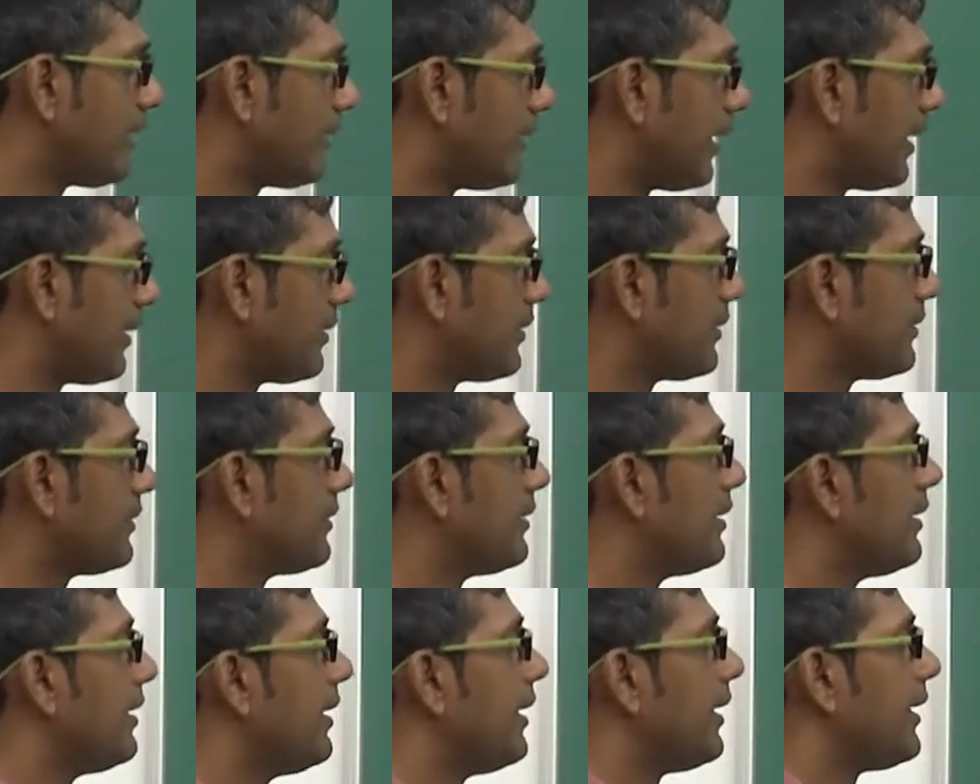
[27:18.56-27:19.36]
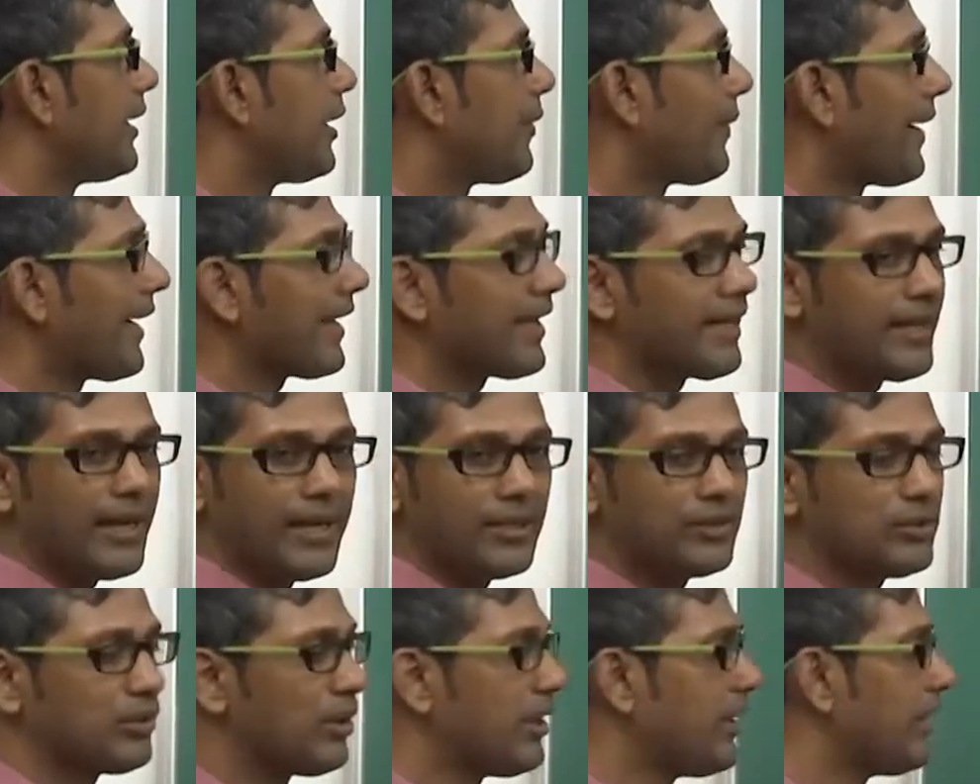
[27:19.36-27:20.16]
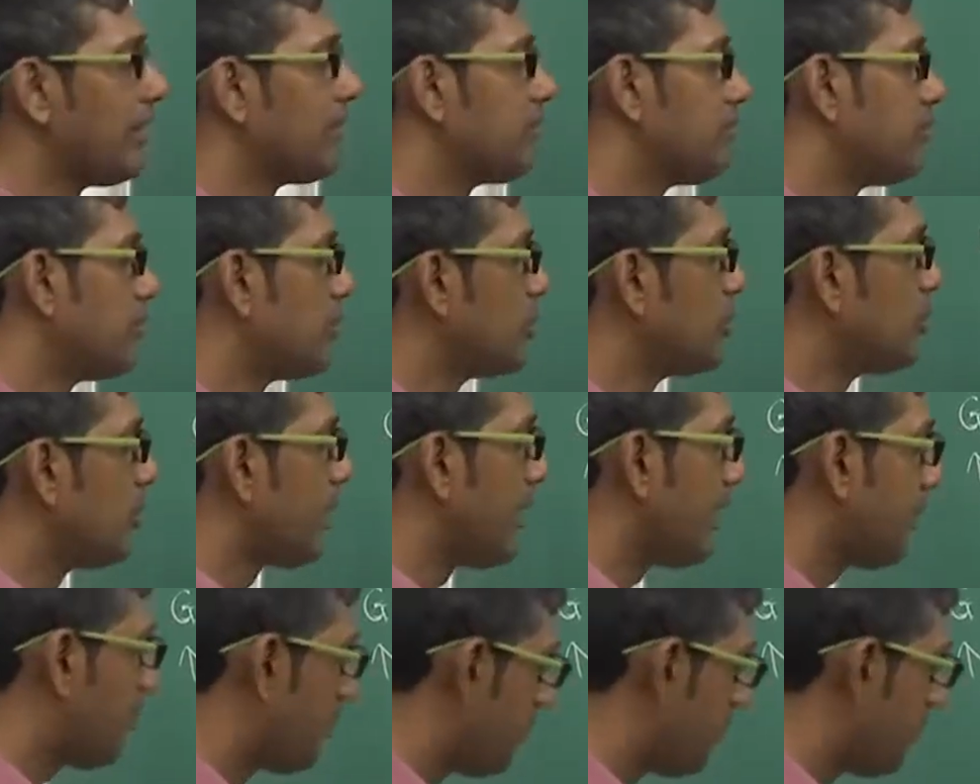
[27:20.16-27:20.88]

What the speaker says: that. Now I can actually do a